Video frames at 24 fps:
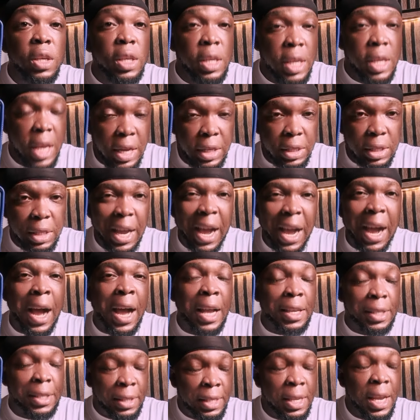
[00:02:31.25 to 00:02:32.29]
Yes,
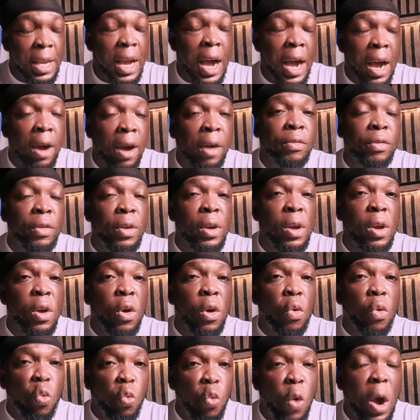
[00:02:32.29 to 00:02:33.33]
I still have
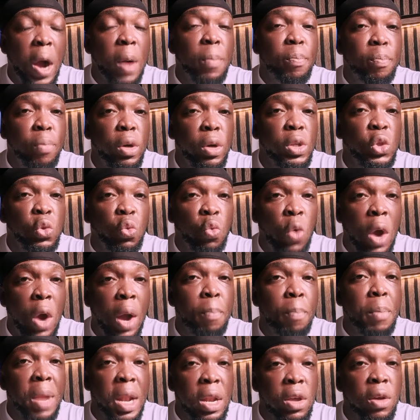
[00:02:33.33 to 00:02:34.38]

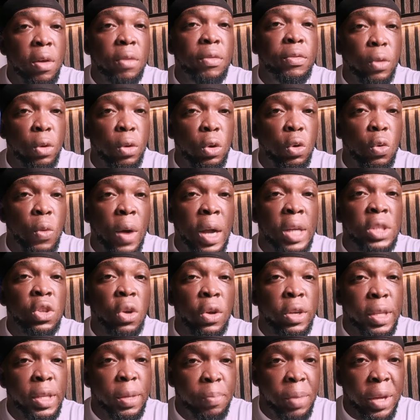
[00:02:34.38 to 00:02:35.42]
1.1 million followers
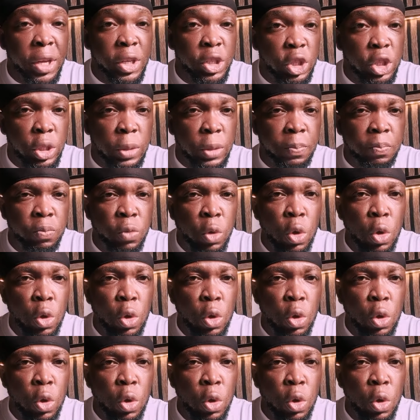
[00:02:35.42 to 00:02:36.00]
on the page.